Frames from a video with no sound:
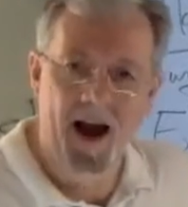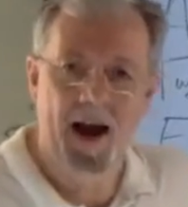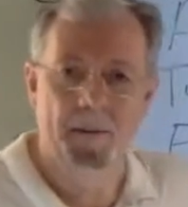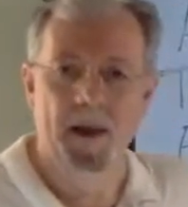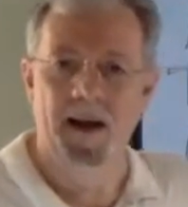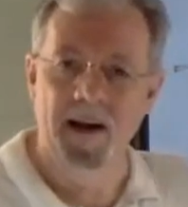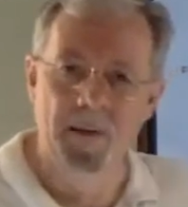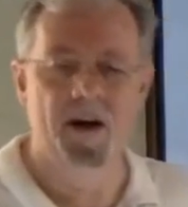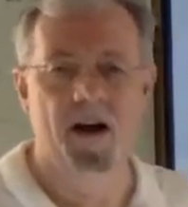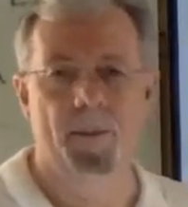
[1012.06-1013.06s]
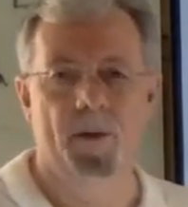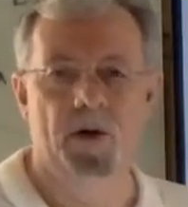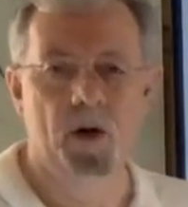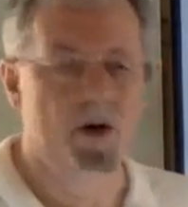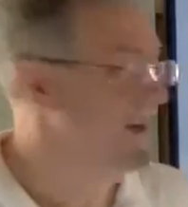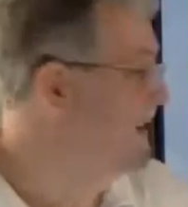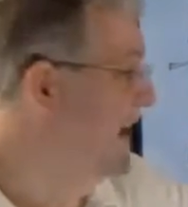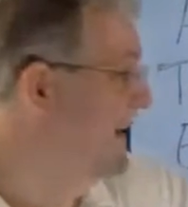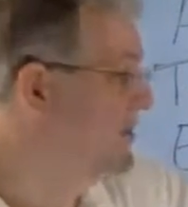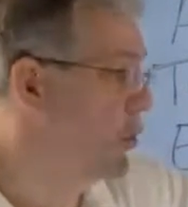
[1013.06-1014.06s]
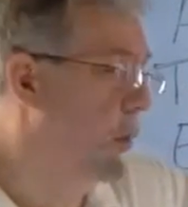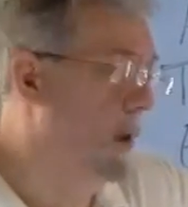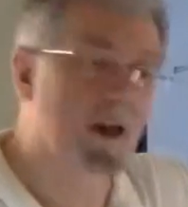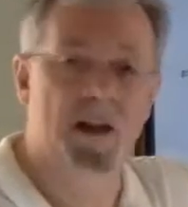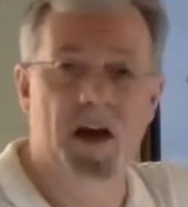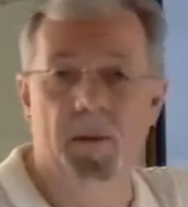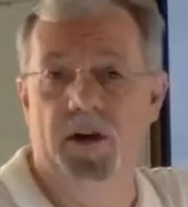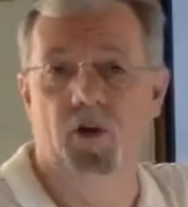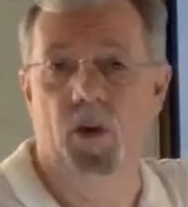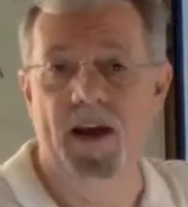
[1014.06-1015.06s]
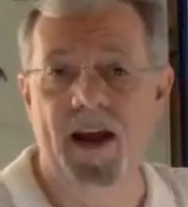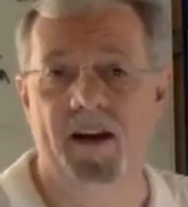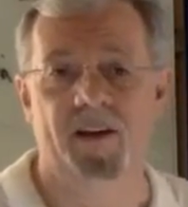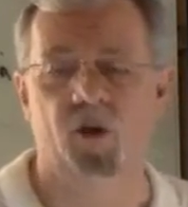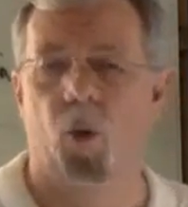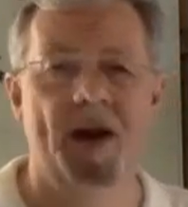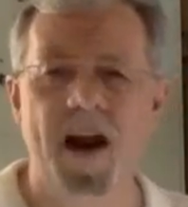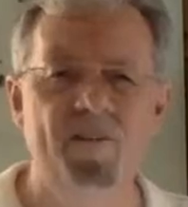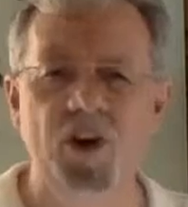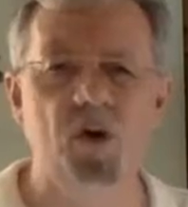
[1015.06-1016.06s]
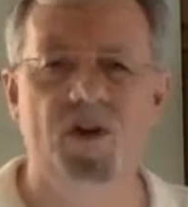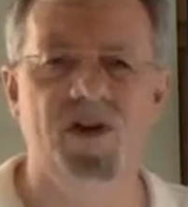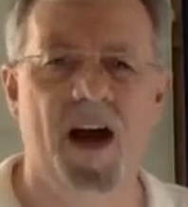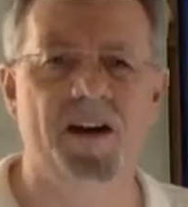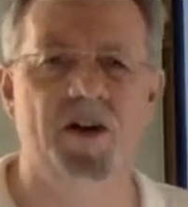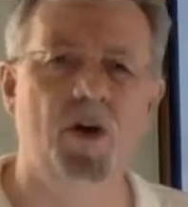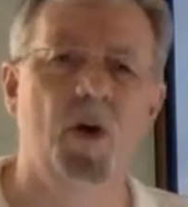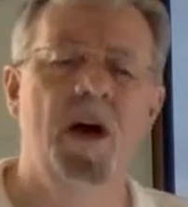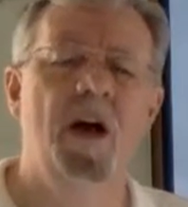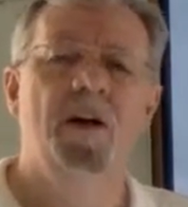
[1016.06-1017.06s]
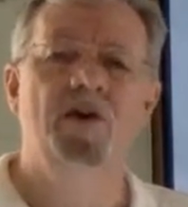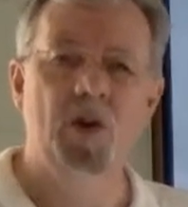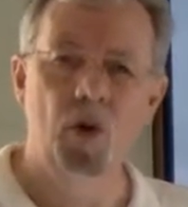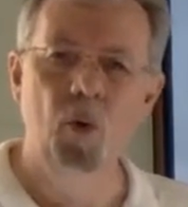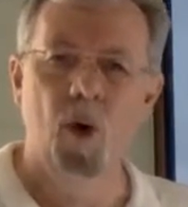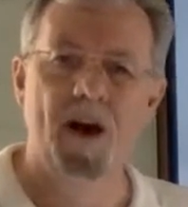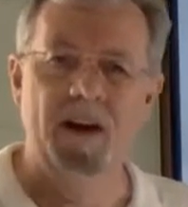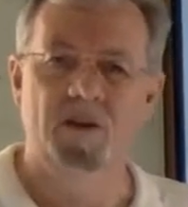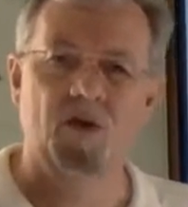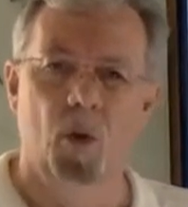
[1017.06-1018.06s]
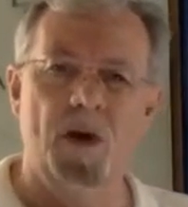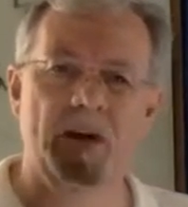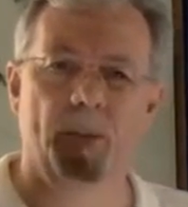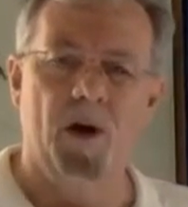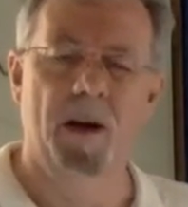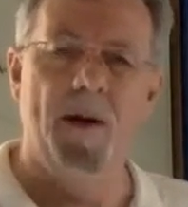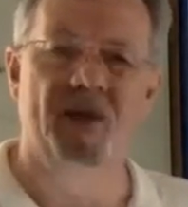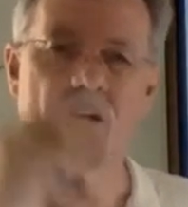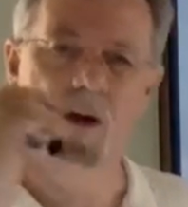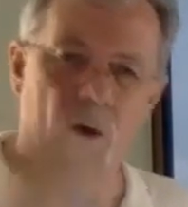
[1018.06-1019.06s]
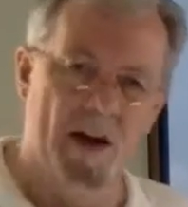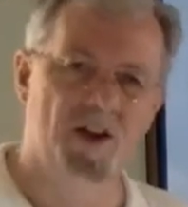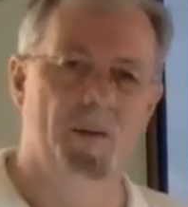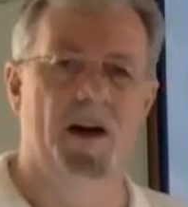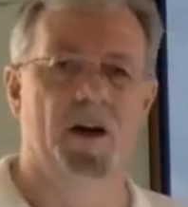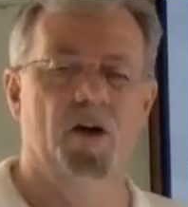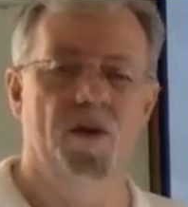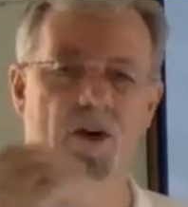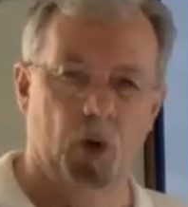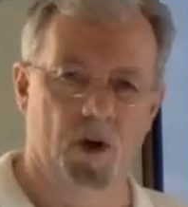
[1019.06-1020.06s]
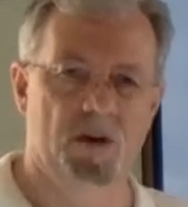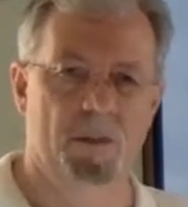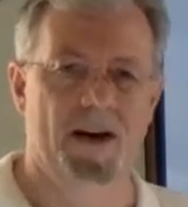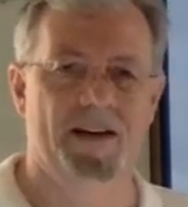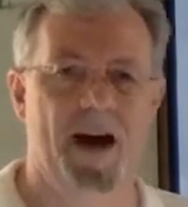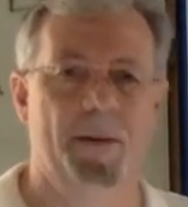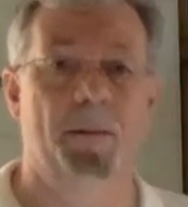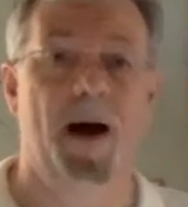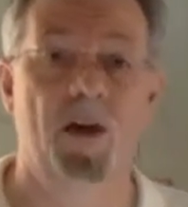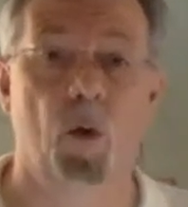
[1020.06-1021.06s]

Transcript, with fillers: time and limited opportunities, and it's quickly coming to an end. And so, whatever you decide to do, do what is going to bring about the greatest amount of good in the shortest amount of time. And by